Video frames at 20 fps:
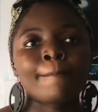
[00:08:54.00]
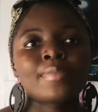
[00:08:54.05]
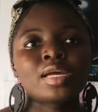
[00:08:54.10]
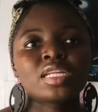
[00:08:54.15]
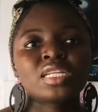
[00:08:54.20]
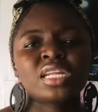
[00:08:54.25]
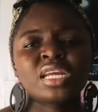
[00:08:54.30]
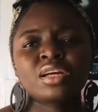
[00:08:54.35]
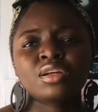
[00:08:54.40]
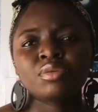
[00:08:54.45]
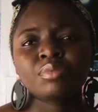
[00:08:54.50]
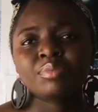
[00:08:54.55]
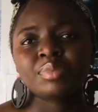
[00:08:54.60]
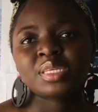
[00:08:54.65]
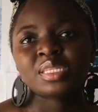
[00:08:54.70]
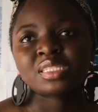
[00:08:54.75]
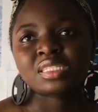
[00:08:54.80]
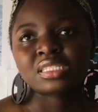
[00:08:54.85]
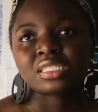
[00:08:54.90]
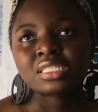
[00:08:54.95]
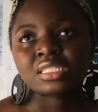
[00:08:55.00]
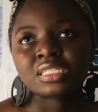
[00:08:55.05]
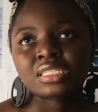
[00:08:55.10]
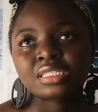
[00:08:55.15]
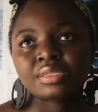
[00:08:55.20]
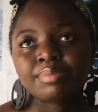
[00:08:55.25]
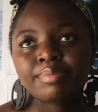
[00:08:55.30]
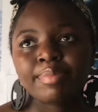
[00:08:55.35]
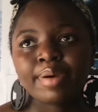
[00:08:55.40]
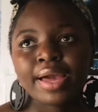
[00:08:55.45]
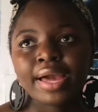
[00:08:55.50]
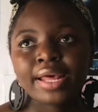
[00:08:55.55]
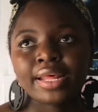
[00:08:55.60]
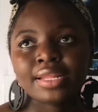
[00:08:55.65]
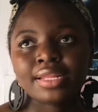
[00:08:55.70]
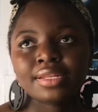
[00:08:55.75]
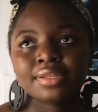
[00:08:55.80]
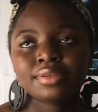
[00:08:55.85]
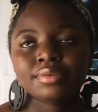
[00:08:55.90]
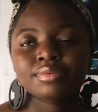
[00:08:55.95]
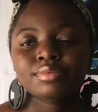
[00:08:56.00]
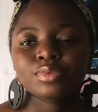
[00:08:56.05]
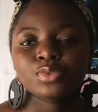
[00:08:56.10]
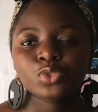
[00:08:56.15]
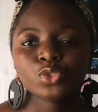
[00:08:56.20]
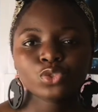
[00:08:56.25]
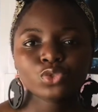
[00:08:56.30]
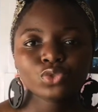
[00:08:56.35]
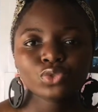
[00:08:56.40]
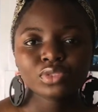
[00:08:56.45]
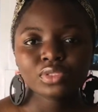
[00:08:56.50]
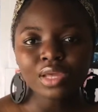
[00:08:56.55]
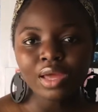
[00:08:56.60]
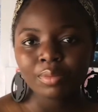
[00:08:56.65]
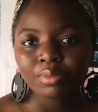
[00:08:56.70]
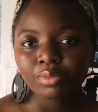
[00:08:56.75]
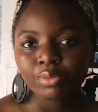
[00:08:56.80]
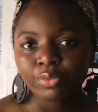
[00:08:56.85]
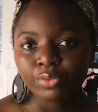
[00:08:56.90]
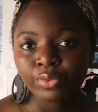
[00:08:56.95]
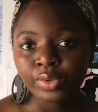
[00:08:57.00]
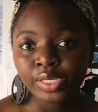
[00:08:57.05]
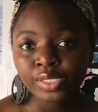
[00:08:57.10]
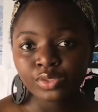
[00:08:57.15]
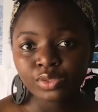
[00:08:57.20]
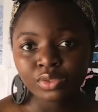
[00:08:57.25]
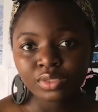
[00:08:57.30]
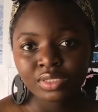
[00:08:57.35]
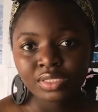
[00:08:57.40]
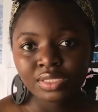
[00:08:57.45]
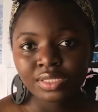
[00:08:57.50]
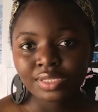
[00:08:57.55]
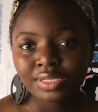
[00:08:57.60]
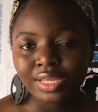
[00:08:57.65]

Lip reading: nail business, but due to some reasons